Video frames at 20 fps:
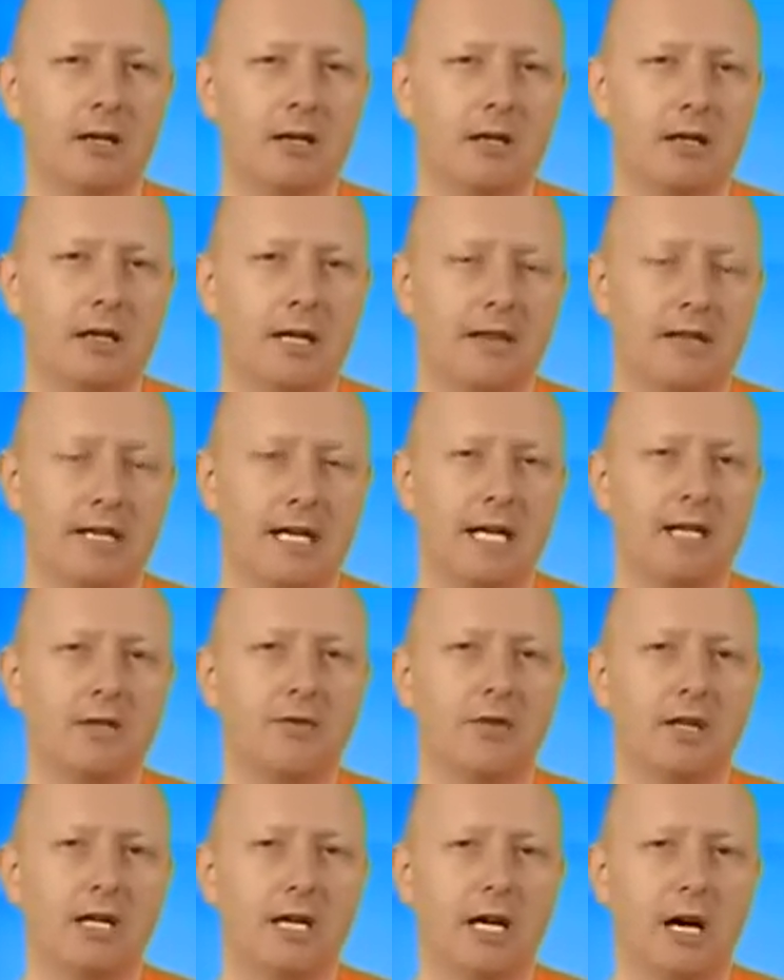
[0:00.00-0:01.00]
at the end of
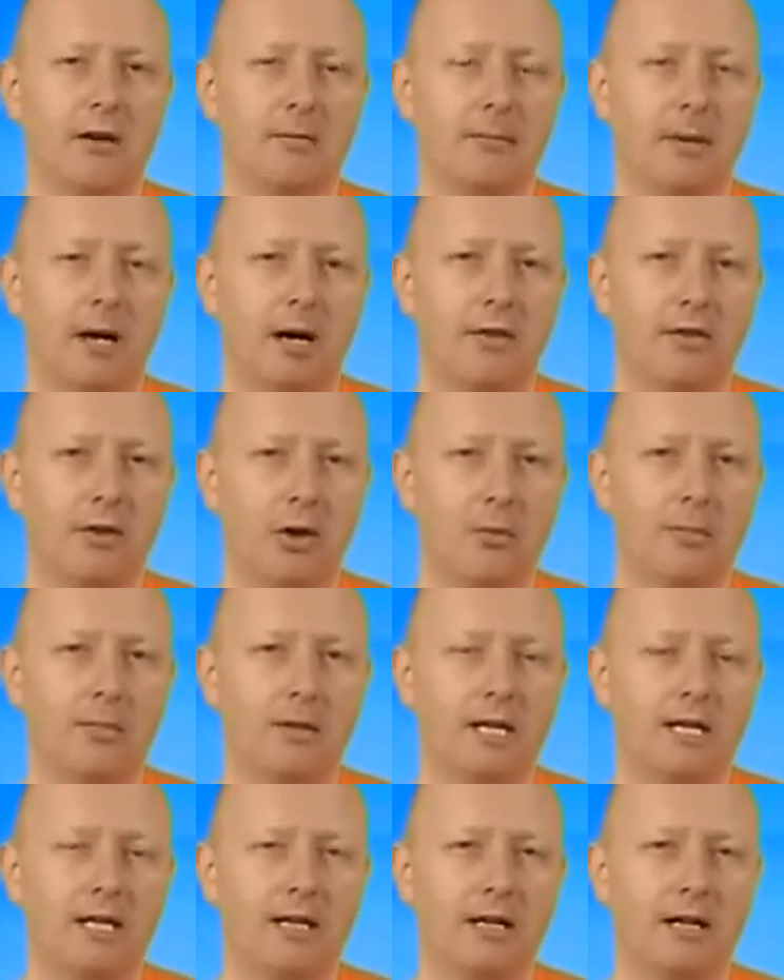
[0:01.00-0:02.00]
the garden path
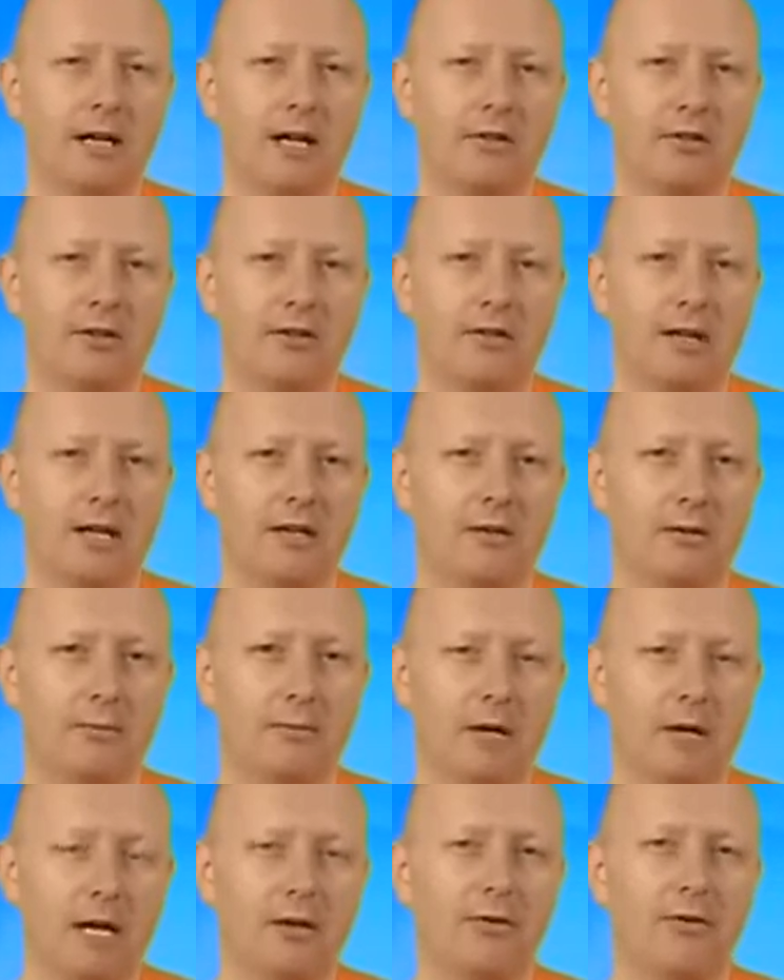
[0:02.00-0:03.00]
opening, and she said her
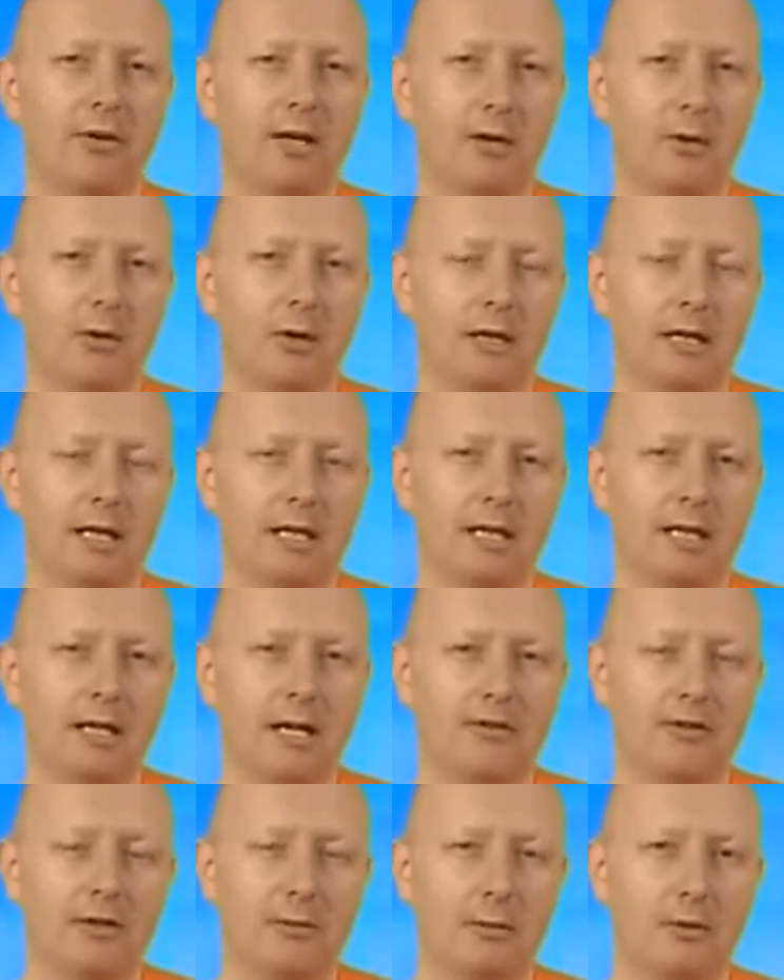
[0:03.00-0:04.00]
prayers very quickly
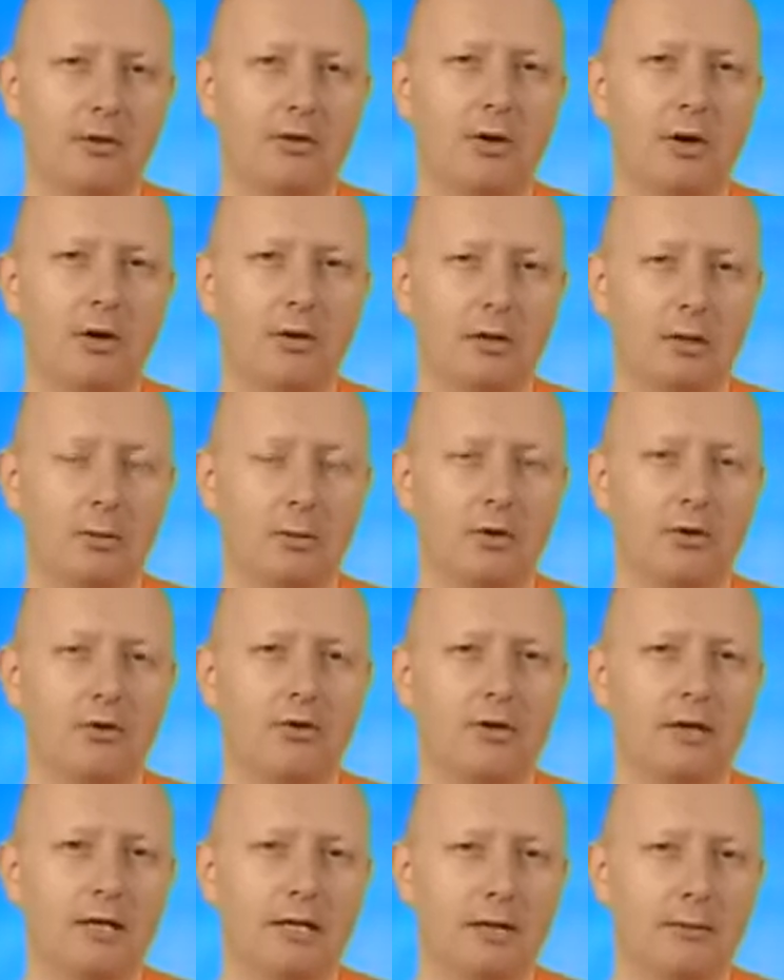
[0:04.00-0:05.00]
and she put the holy water
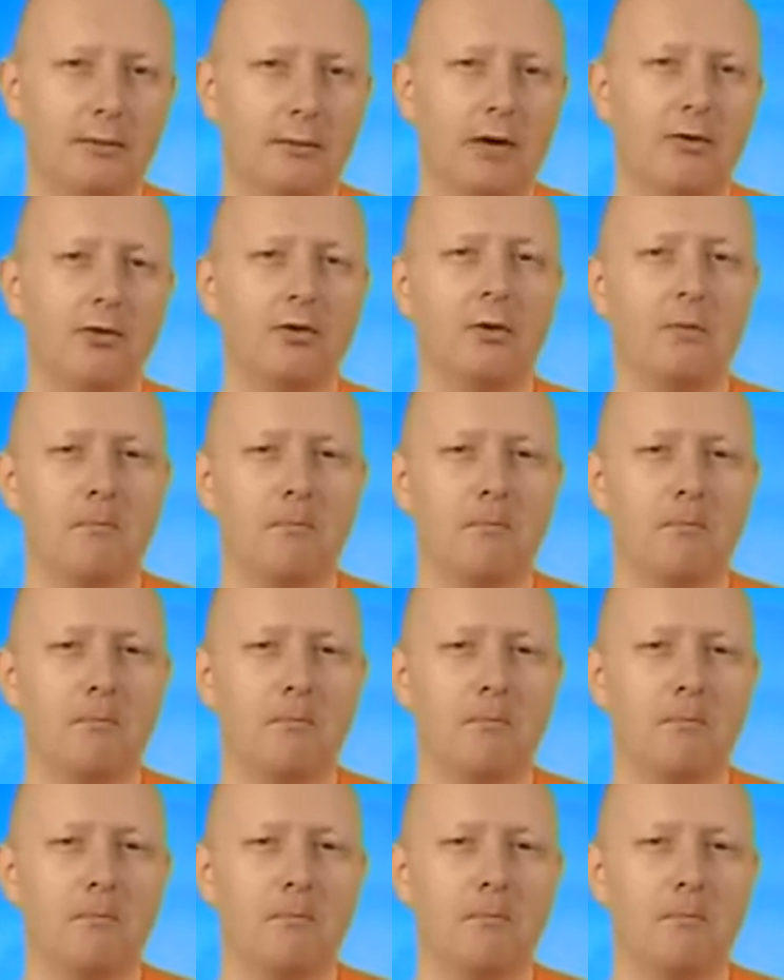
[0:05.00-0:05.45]
in her mouth.